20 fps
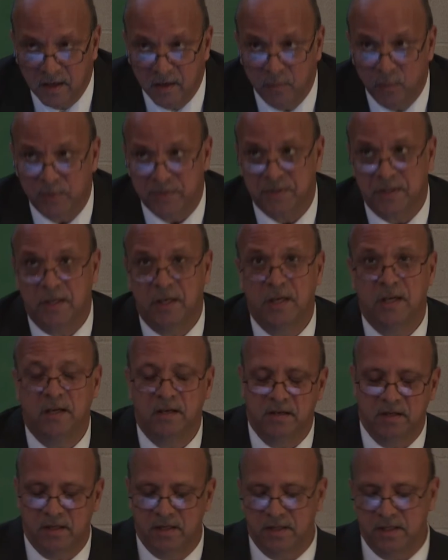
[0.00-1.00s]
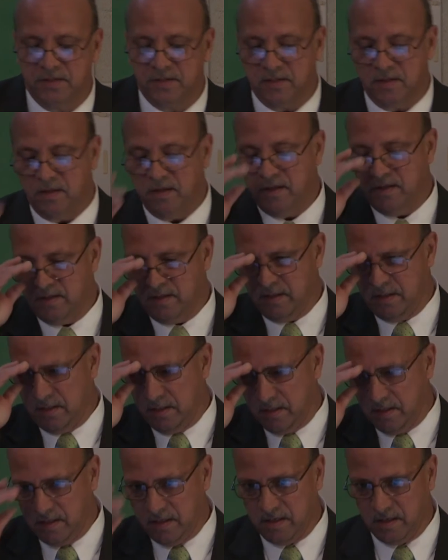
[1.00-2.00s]
What's key is
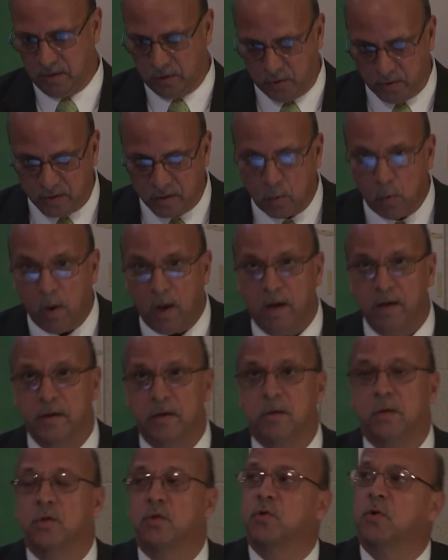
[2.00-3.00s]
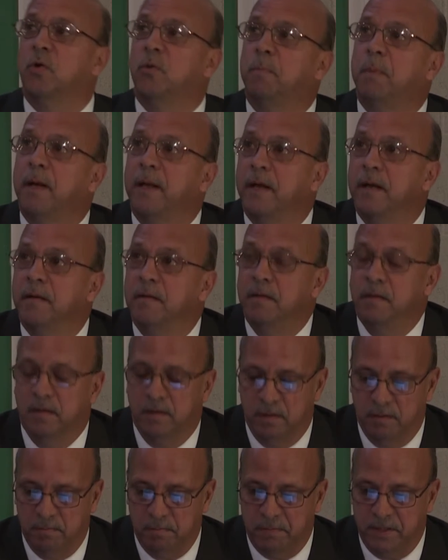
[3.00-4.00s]
a good quality control plan,
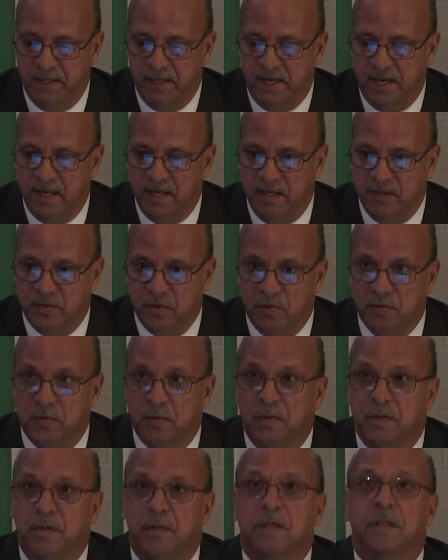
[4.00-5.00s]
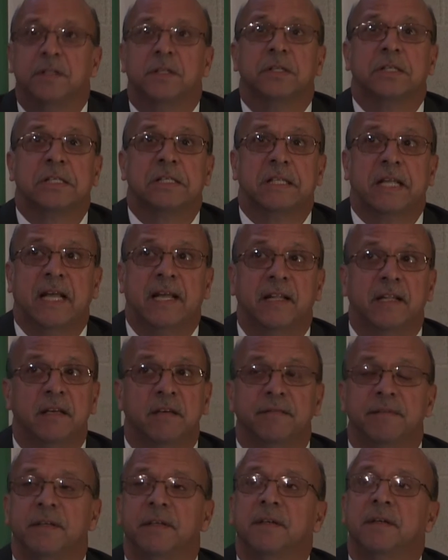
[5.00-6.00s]
but again, it's also a good understanding
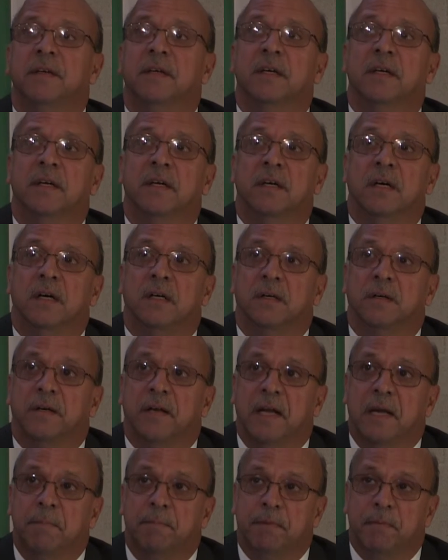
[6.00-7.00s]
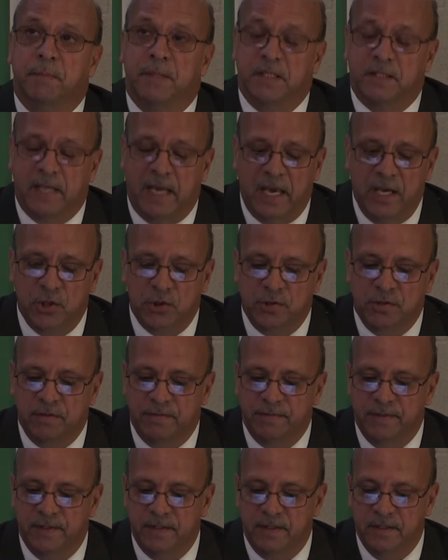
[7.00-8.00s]
of it, a good implementation
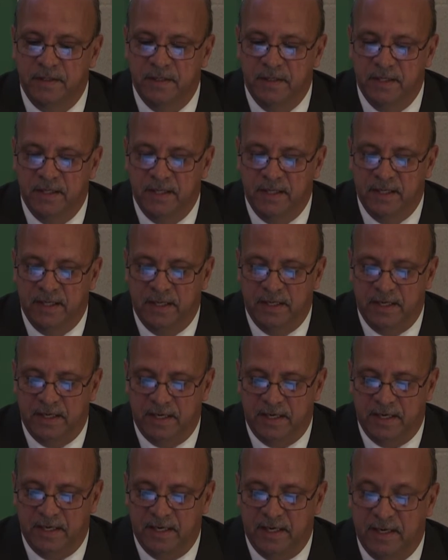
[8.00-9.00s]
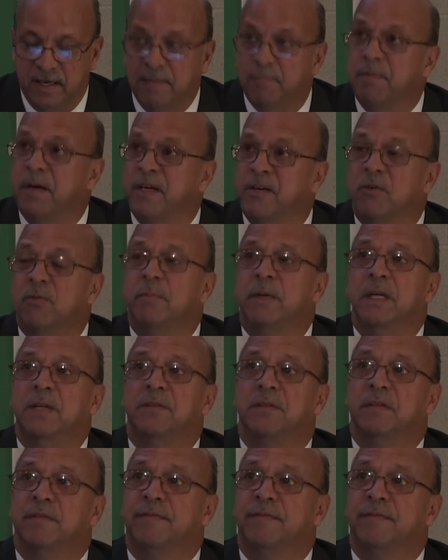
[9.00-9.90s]
of it, and by all means, an